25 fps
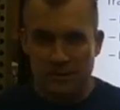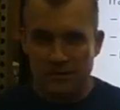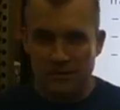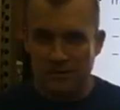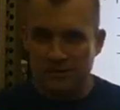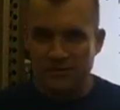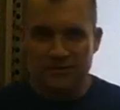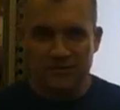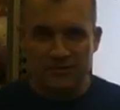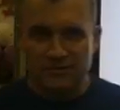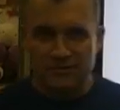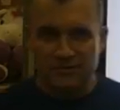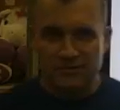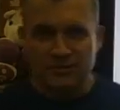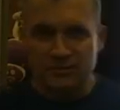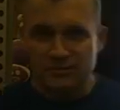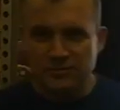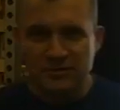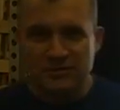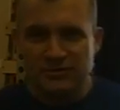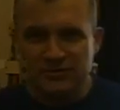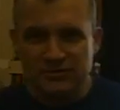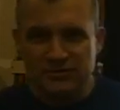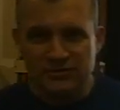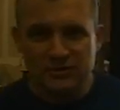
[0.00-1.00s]
This
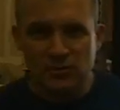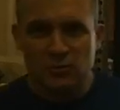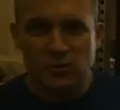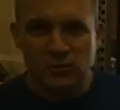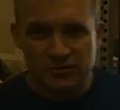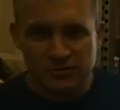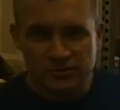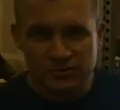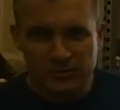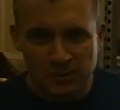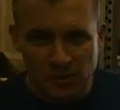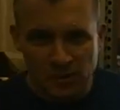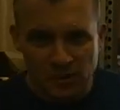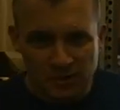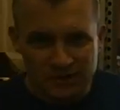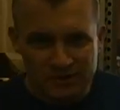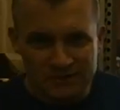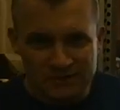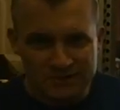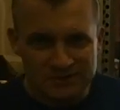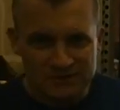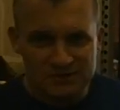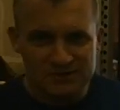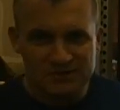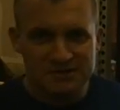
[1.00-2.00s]
is the worst part.
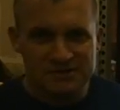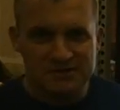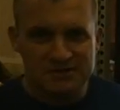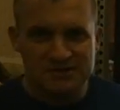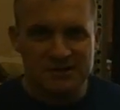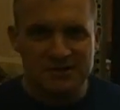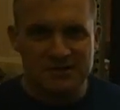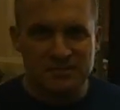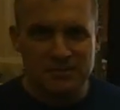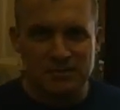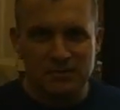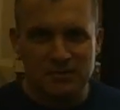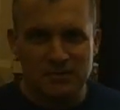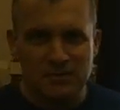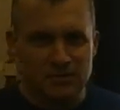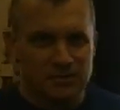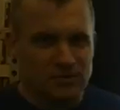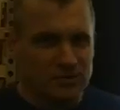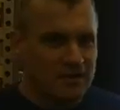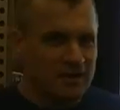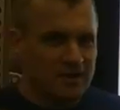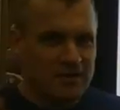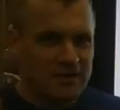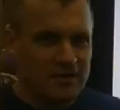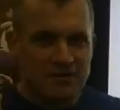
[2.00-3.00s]
Logistics on the booth,
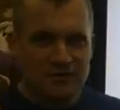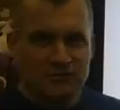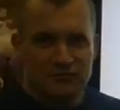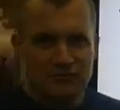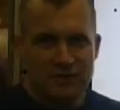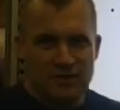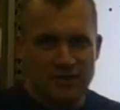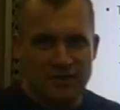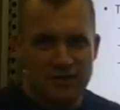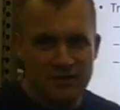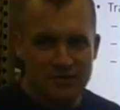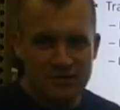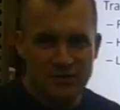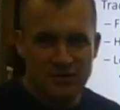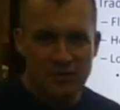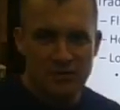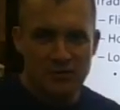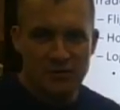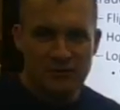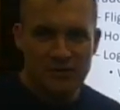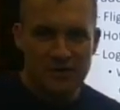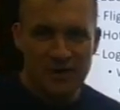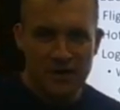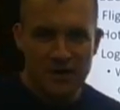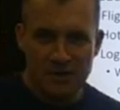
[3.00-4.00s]
flights,
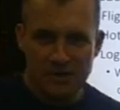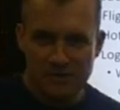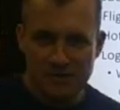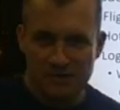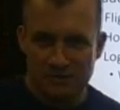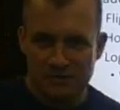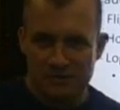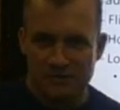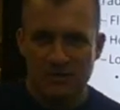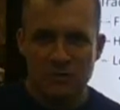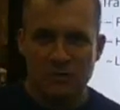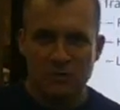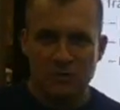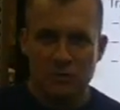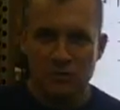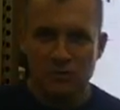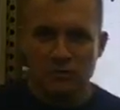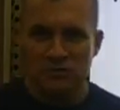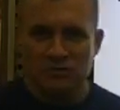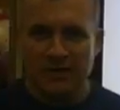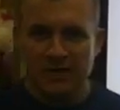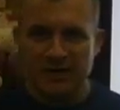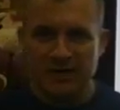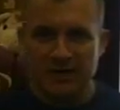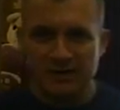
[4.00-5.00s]
hotels.
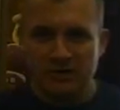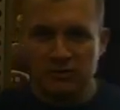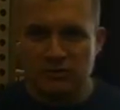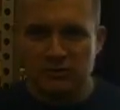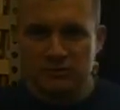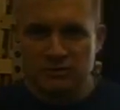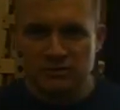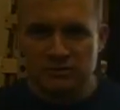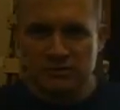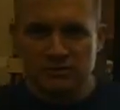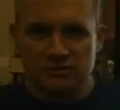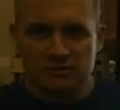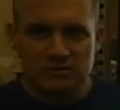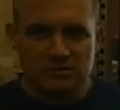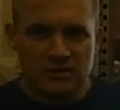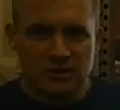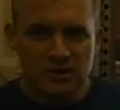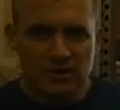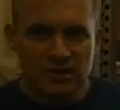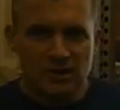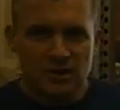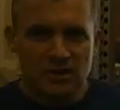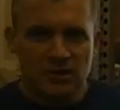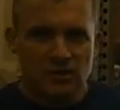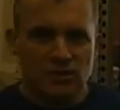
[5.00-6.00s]

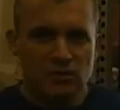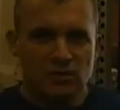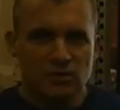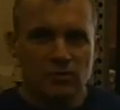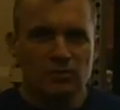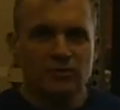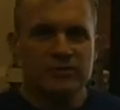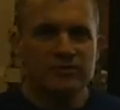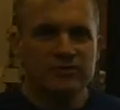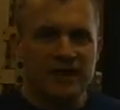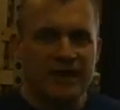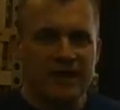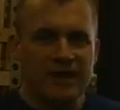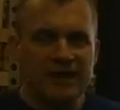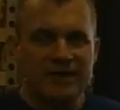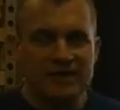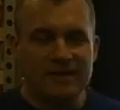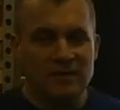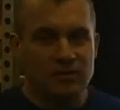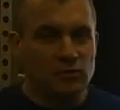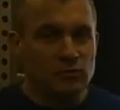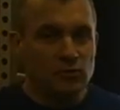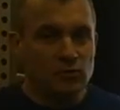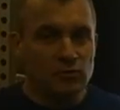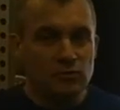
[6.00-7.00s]
Who's taking
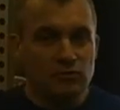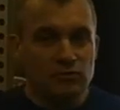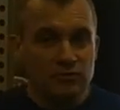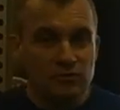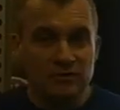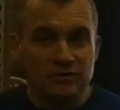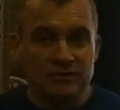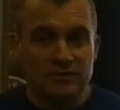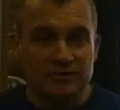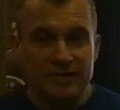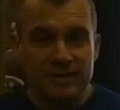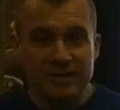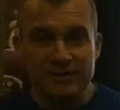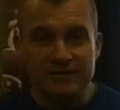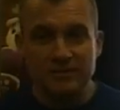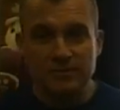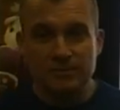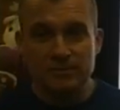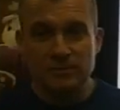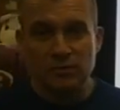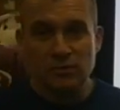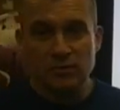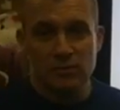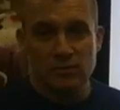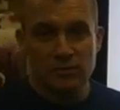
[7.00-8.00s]
it? Who's going to take the
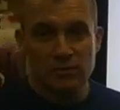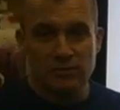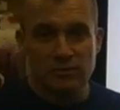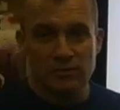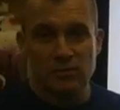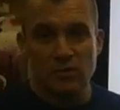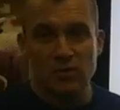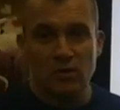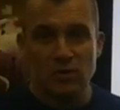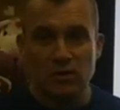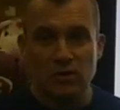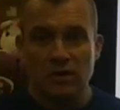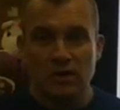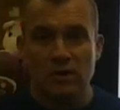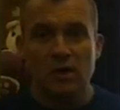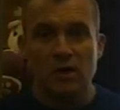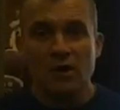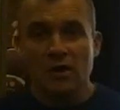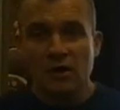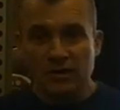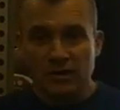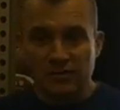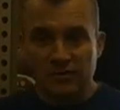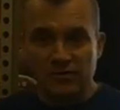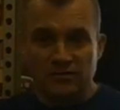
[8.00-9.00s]
booth with you? Or
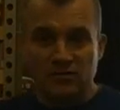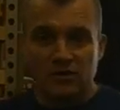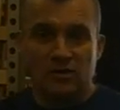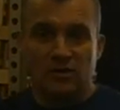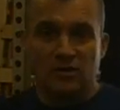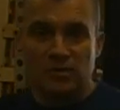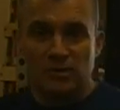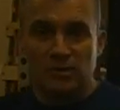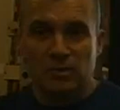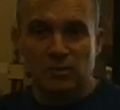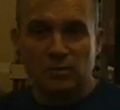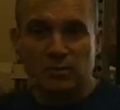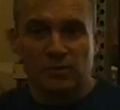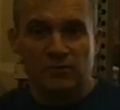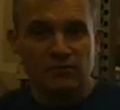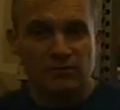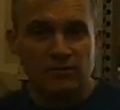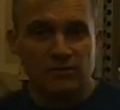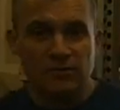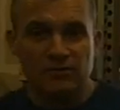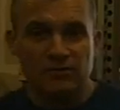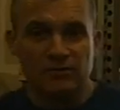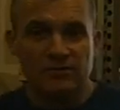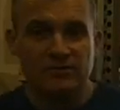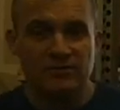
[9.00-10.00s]
is there going to be a preview
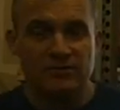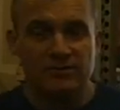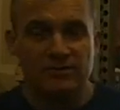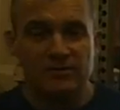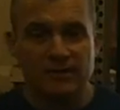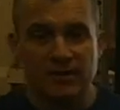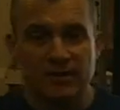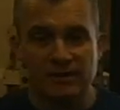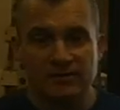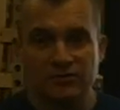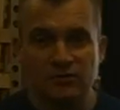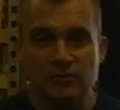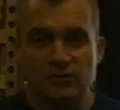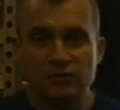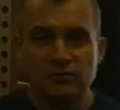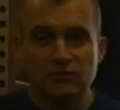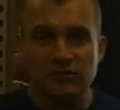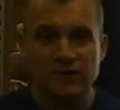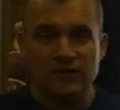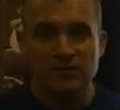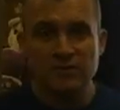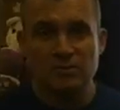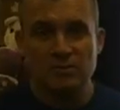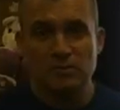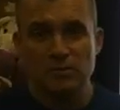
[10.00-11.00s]
at the exhibit house? Who's
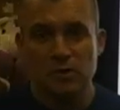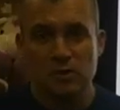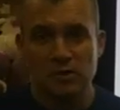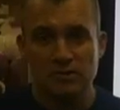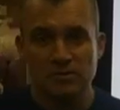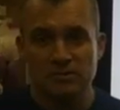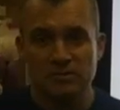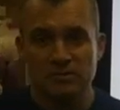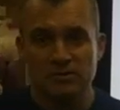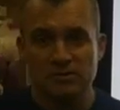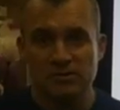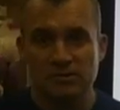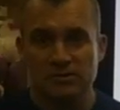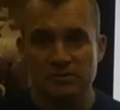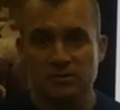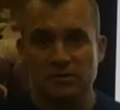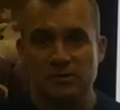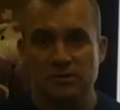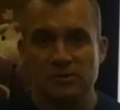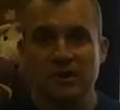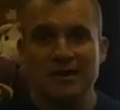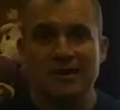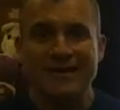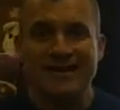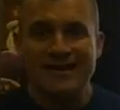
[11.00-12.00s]
taking the marker material?
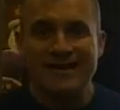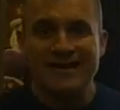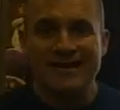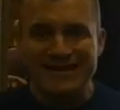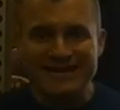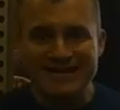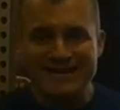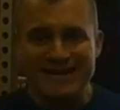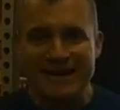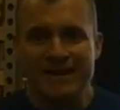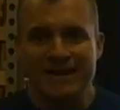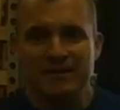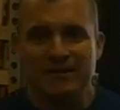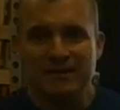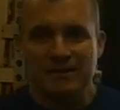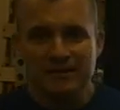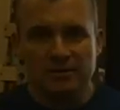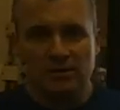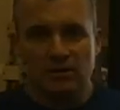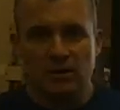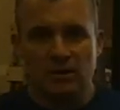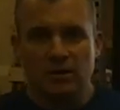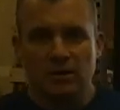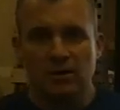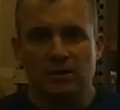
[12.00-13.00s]
Nail it
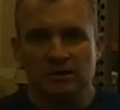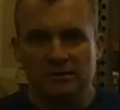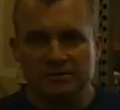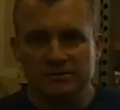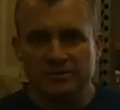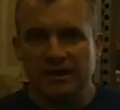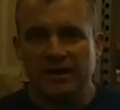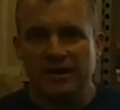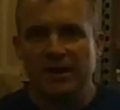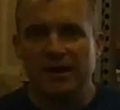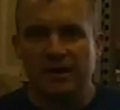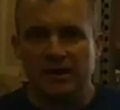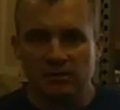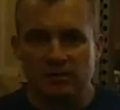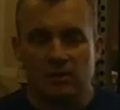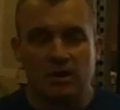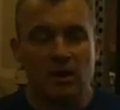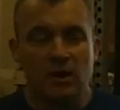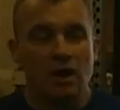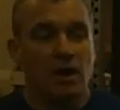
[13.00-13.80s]
all down.